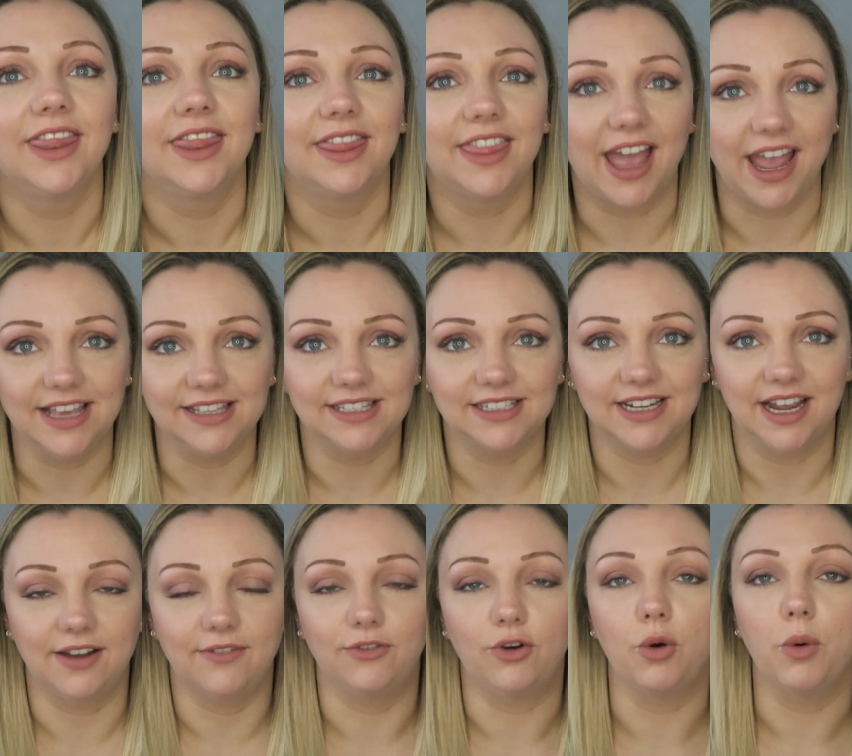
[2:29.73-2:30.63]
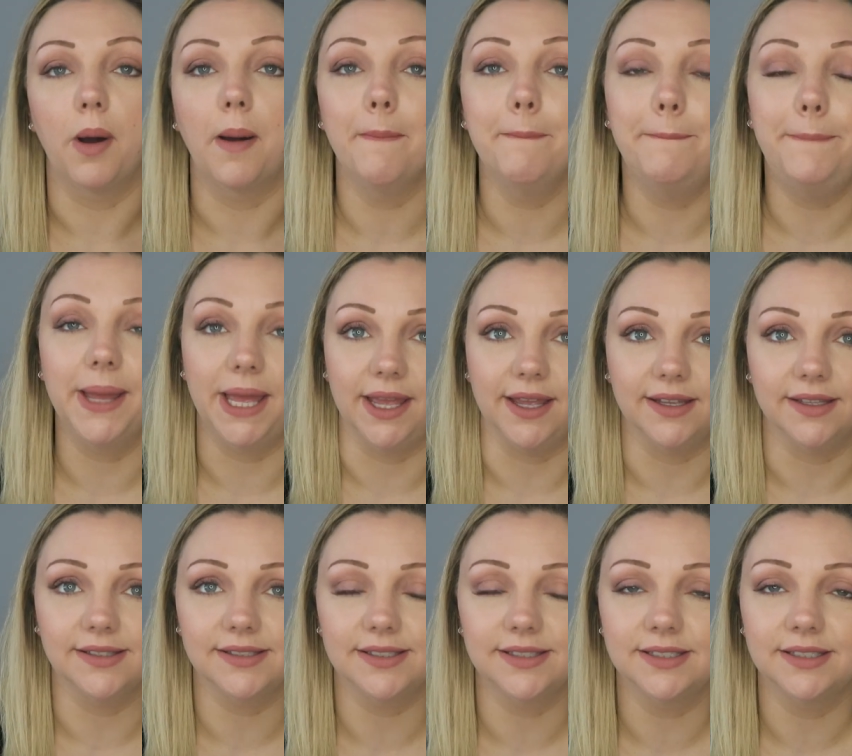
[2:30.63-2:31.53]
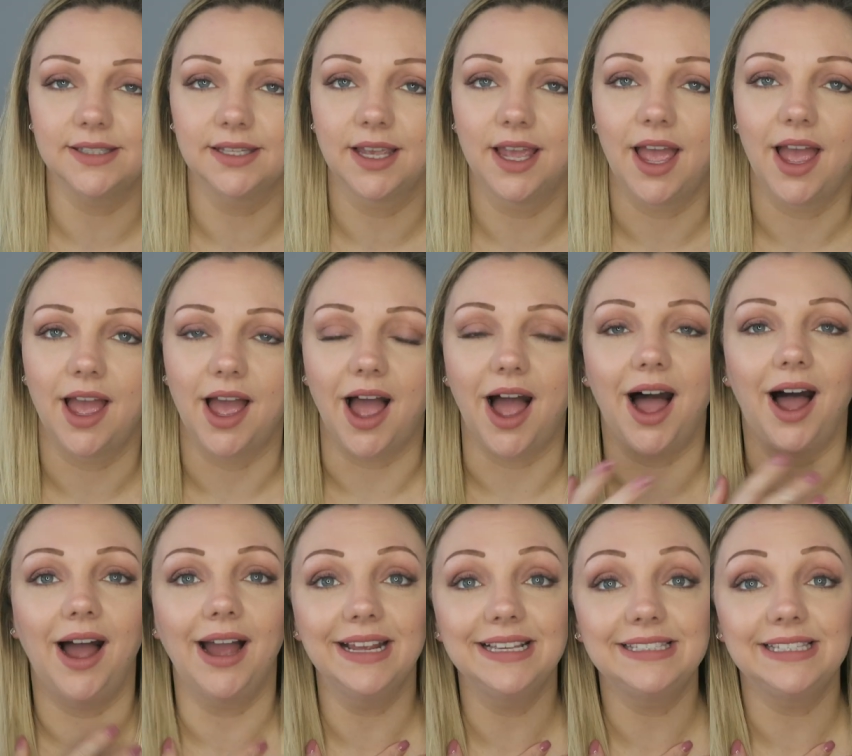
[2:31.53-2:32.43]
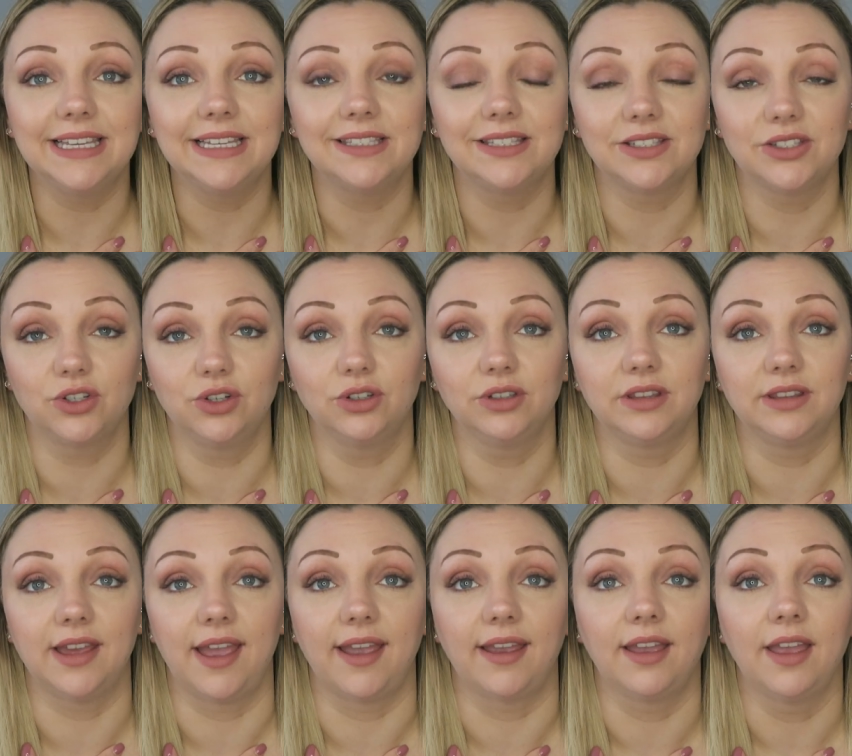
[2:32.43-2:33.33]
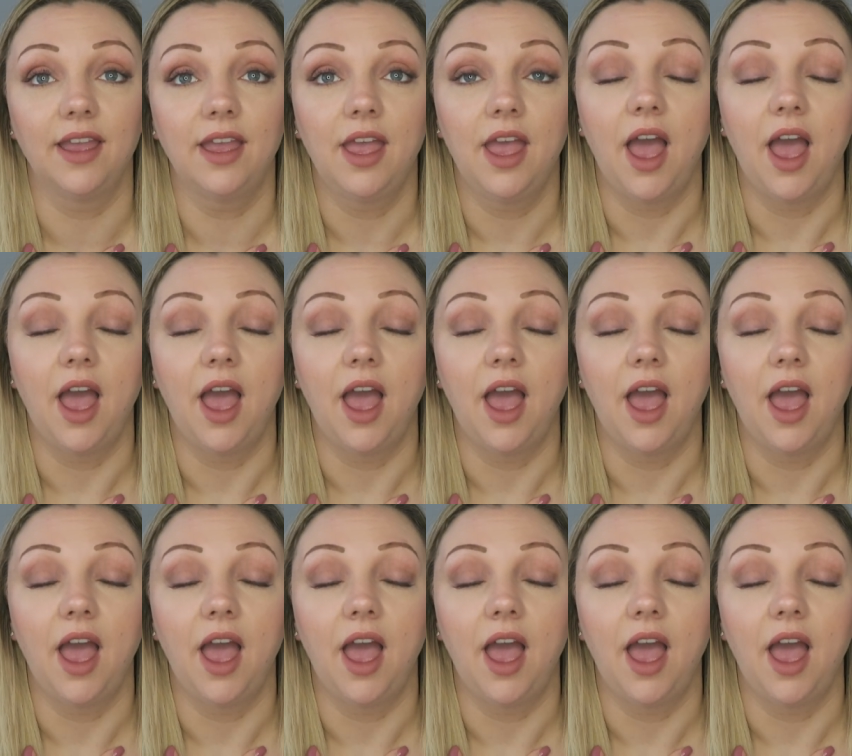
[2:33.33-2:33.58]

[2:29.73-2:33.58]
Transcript: That is a downfall. But I see it as a good thing.